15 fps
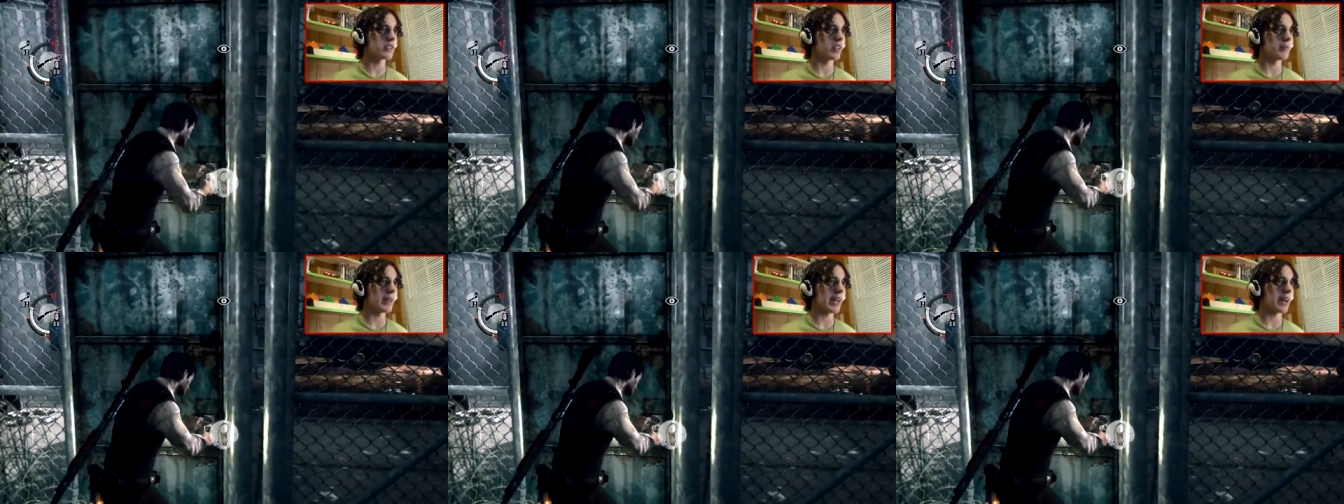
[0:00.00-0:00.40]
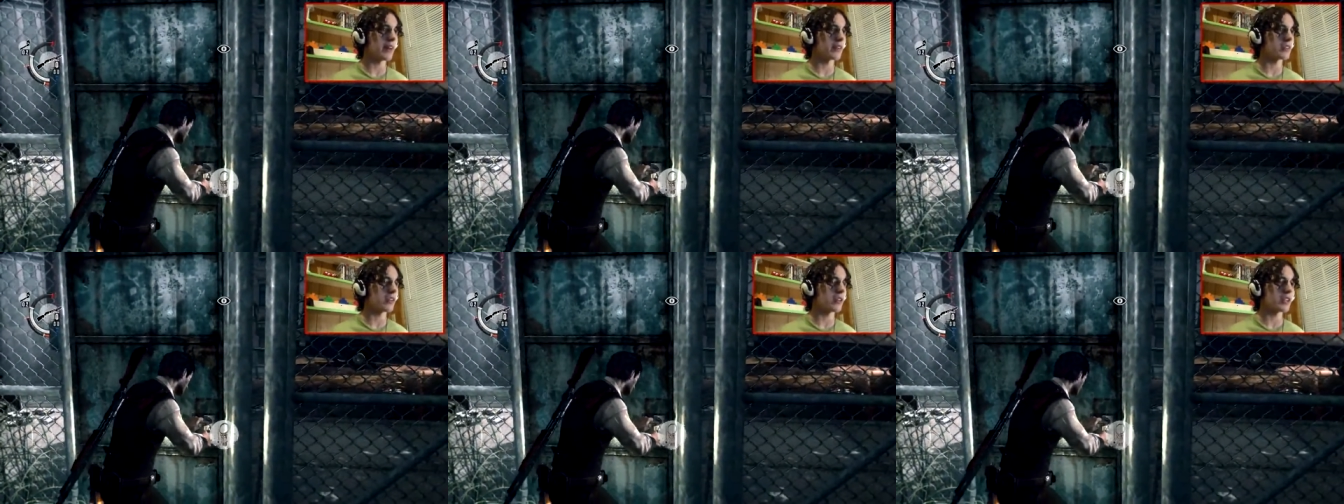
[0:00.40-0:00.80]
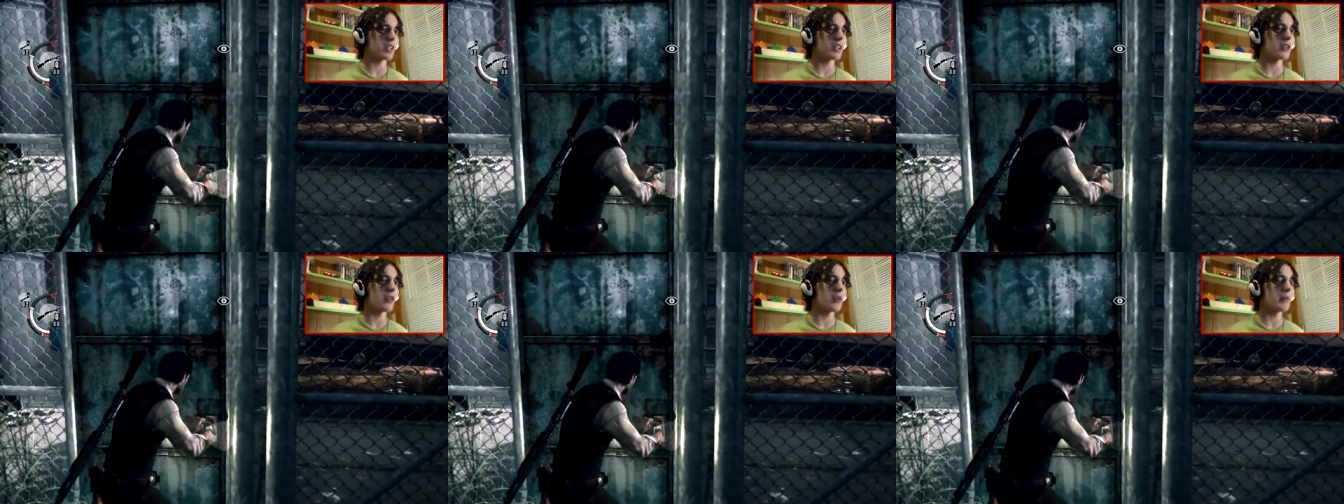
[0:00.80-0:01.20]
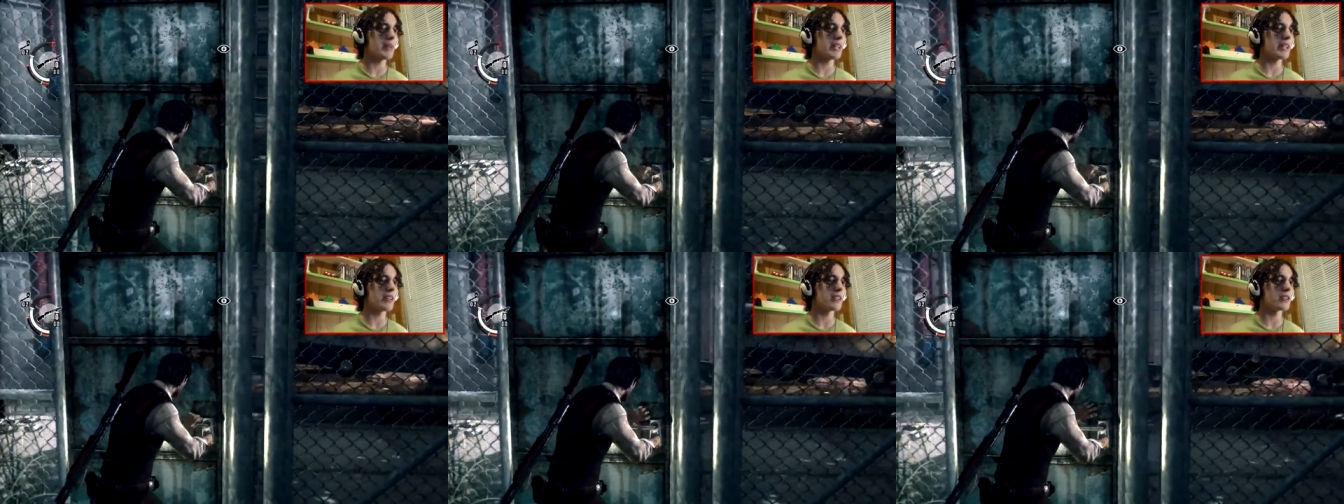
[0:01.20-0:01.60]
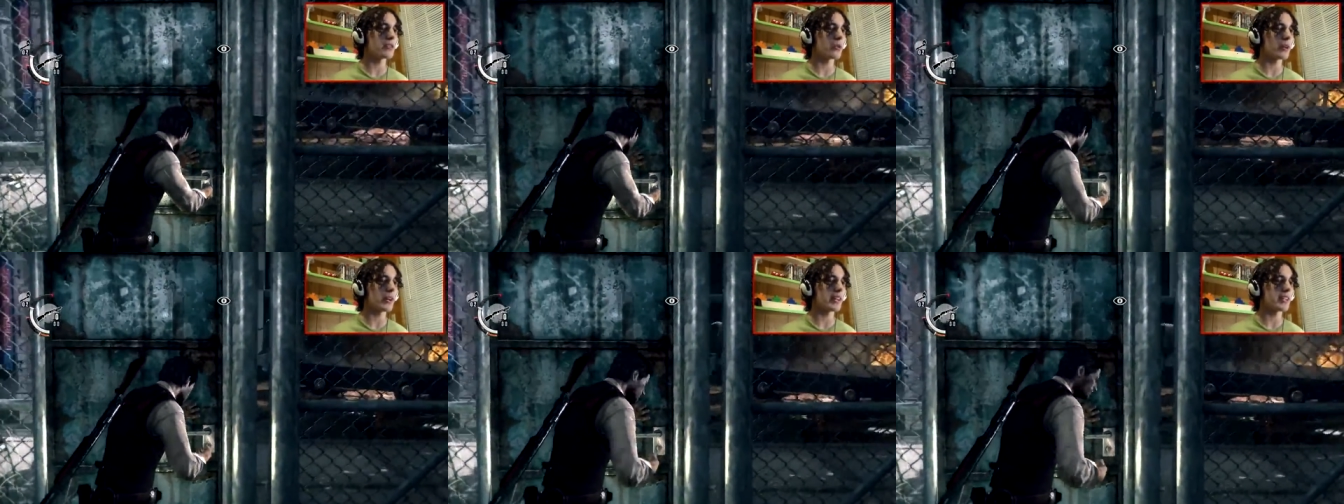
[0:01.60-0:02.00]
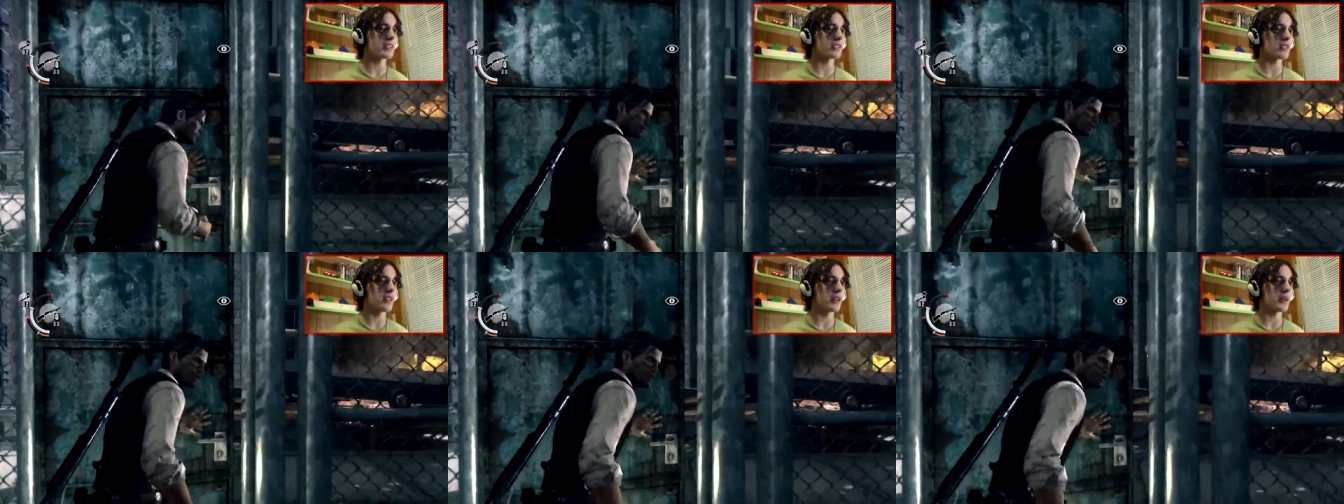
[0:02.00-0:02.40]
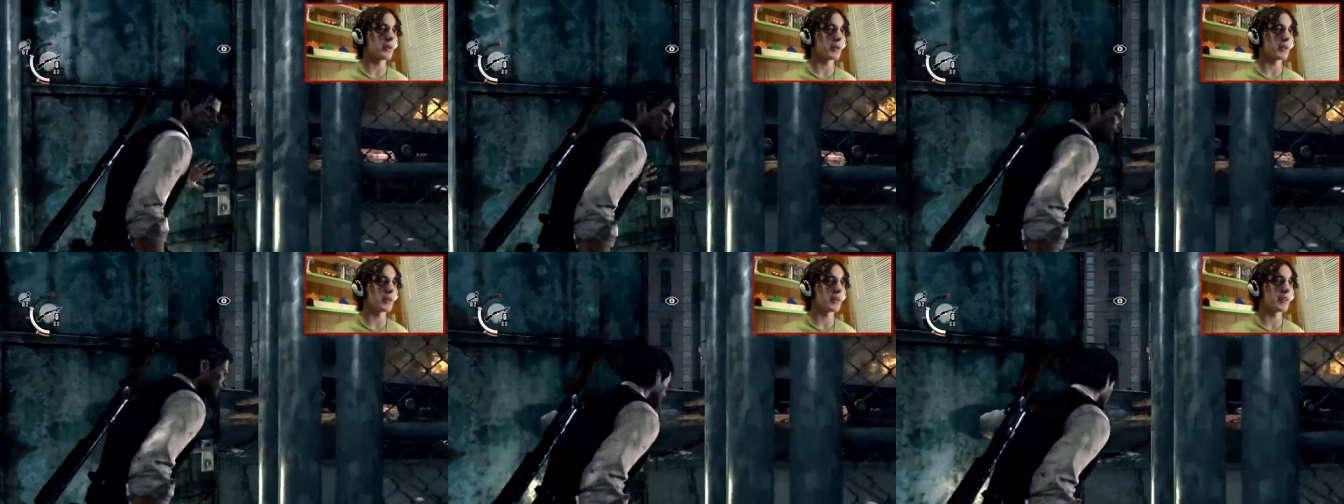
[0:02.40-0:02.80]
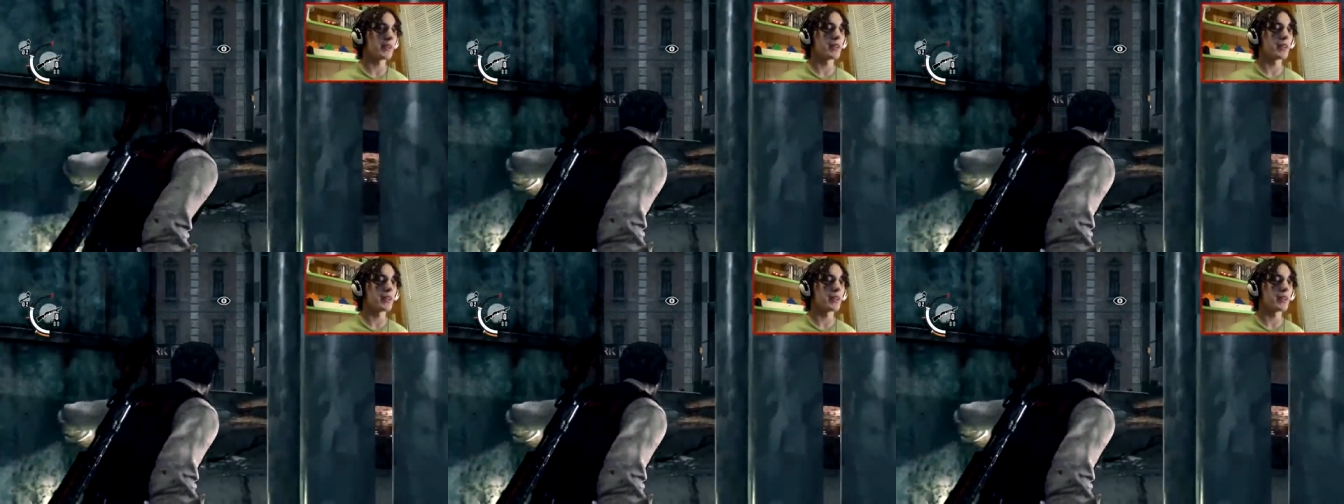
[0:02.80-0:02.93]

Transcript: Let me out. Can you open the door any slower?